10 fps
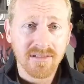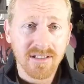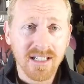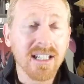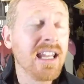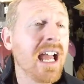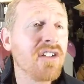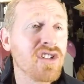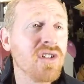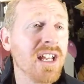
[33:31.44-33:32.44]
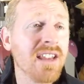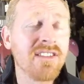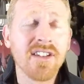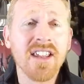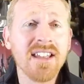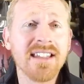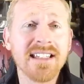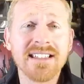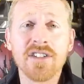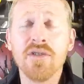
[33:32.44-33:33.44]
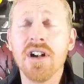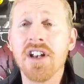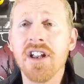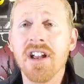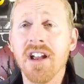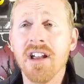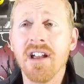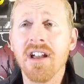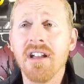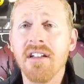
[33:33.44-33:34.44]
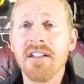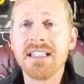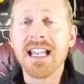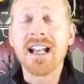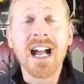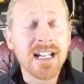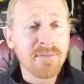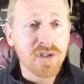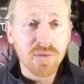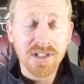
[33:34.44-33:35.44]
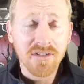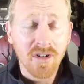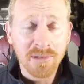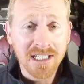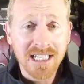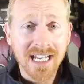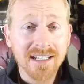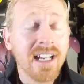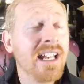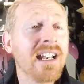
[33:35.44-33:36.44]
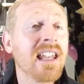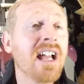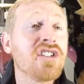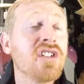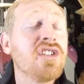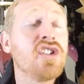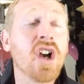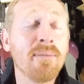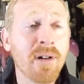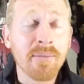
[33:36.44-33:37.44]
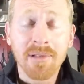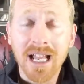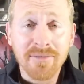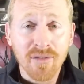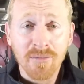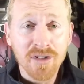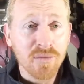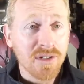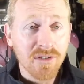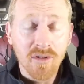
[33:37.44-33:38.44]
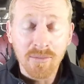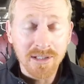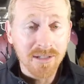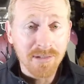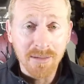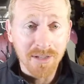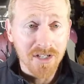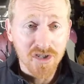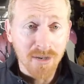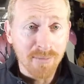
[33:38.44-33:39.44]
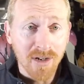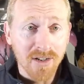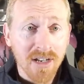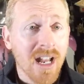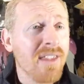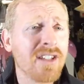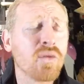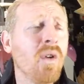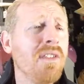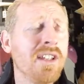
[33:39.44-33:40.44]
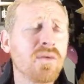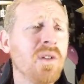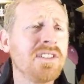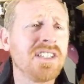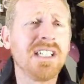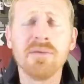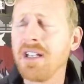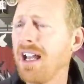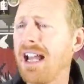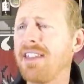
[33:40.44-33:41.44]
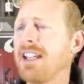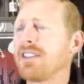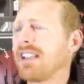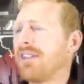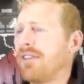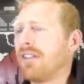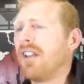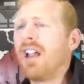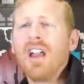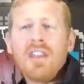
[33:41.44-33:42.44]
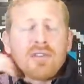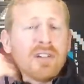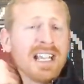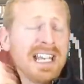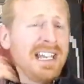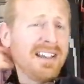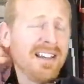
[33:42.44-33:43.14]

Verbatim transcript: It allows you to get items you wouldn't normally get. It allows you to jump on platforms you wouldn't normally be able to jump on. There's one scene where I think it's level 3